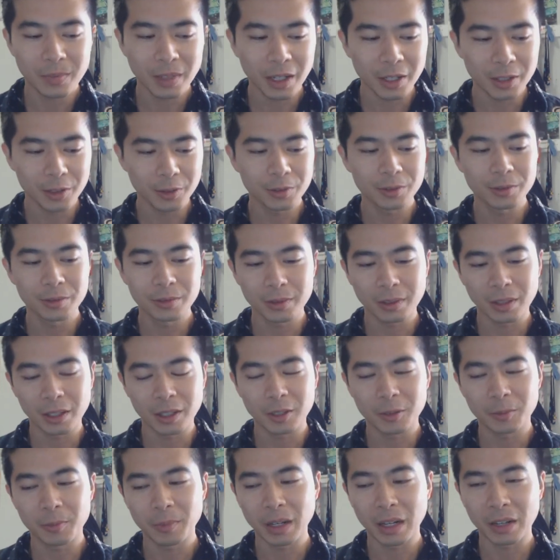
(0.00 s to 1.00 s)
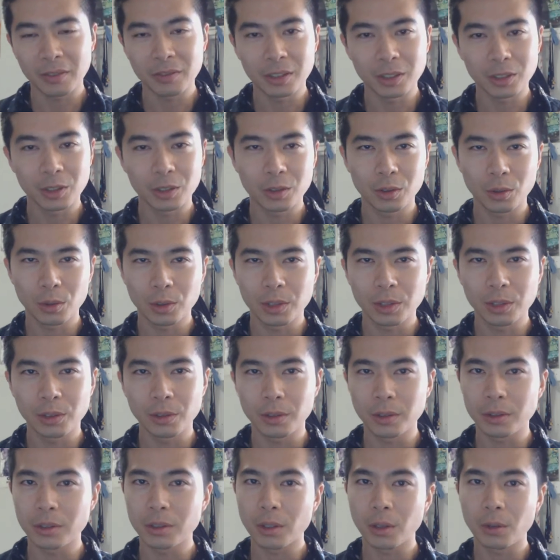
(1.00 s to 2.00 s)
cartoon, after George
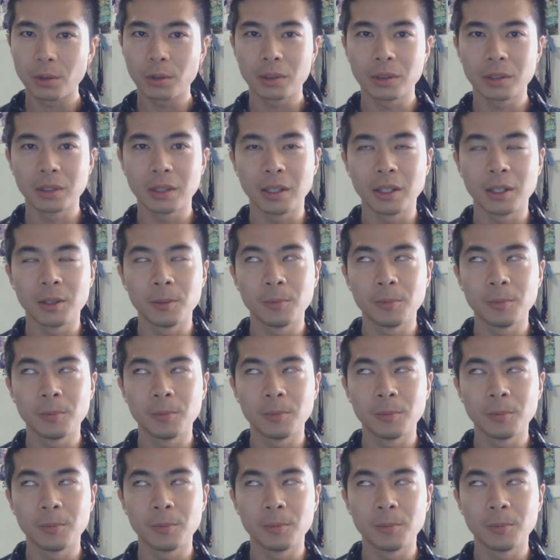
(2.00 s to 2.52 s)
Lucas sold